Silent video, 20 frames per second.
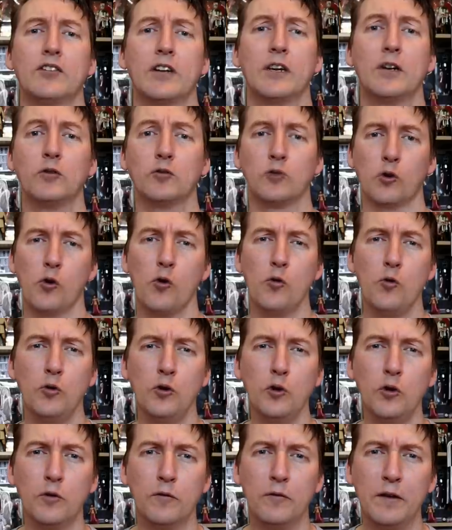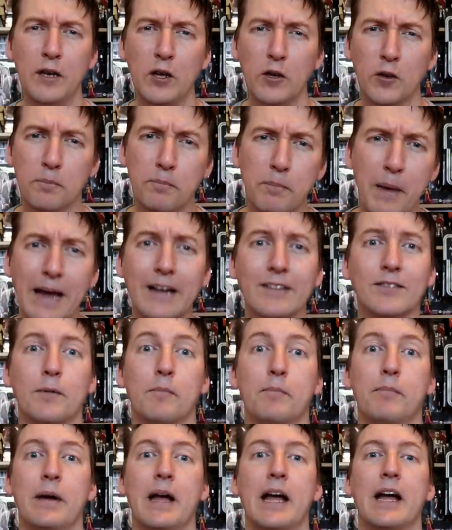channel. 2 news videos back to
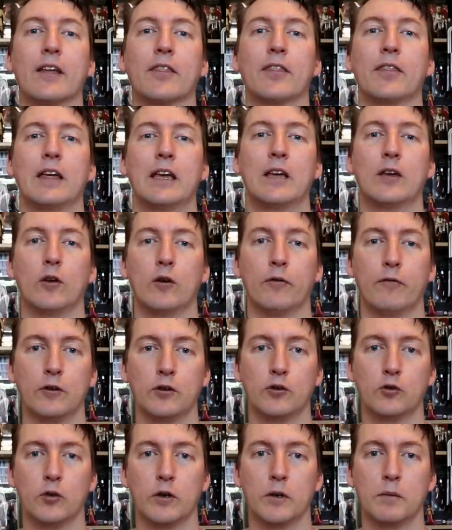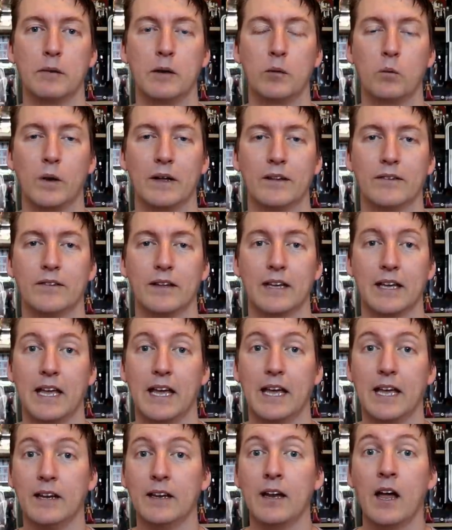back. Thank you for joining me once
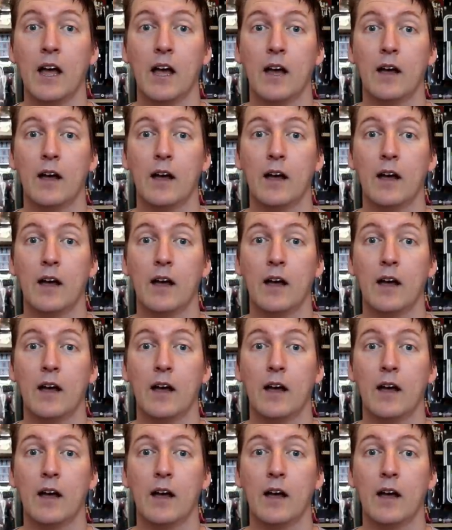again.